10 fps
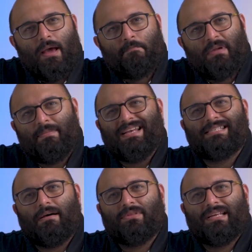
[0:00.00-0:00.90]
Maybe
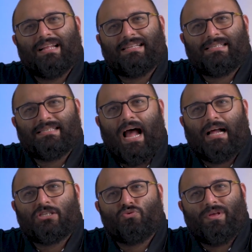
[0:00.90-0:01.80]
something that
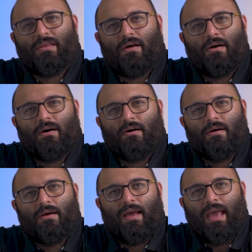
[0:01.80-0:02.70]
starts with a
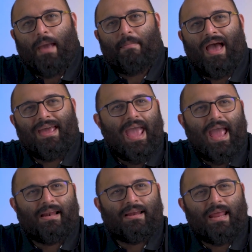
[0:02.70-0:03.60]

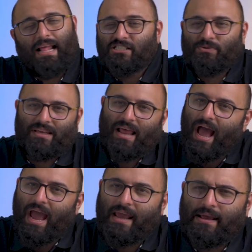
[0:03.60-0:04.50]
MIN and ends with an
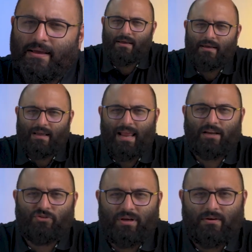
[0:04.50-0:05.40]
I.
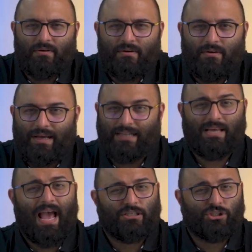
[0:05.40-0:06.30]
Electric. It's
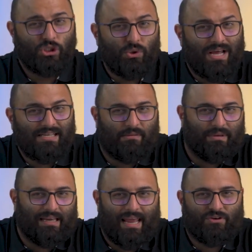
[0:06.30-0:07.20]
as cute as the
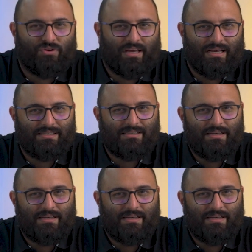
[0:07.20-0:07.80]
Mini Electric is.